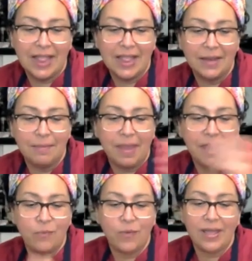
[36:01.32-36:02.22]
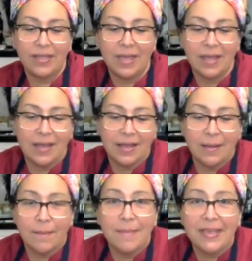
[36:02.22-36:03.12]
salad made with
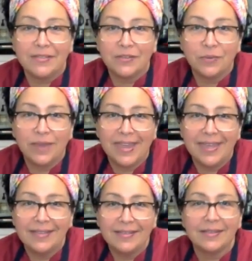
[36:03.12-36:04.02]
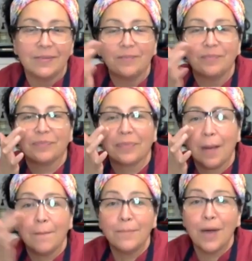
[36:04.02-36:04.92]
mixed greens,
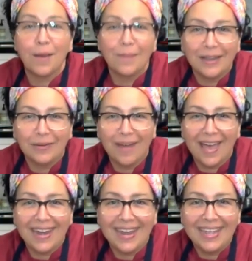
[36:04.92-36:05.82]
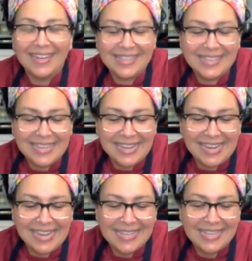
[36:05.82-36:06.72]
pomegranate
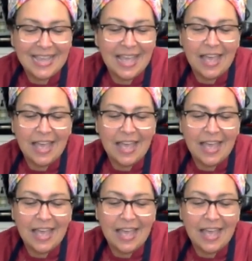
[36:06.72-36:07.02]
seeds,